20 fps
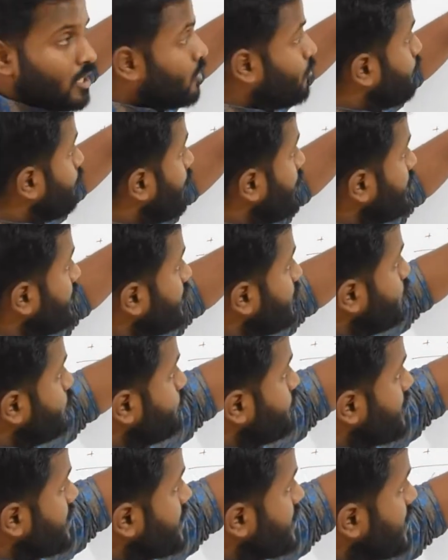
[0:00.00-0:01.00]
But you
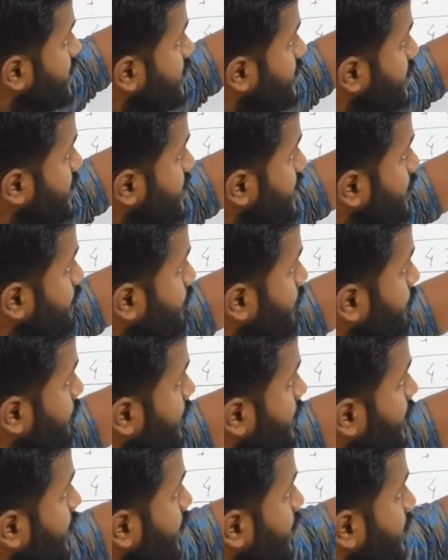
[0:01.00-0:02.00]
will see this number
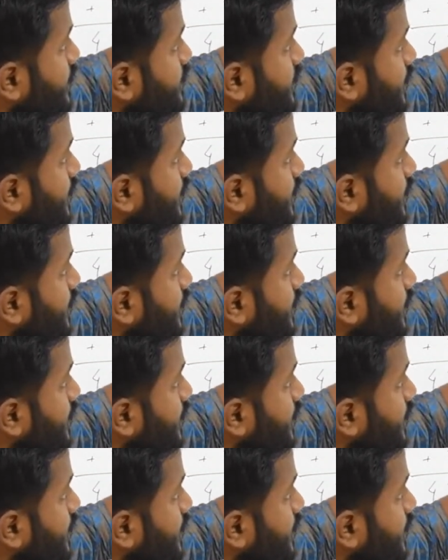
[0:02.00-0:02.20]
whether it is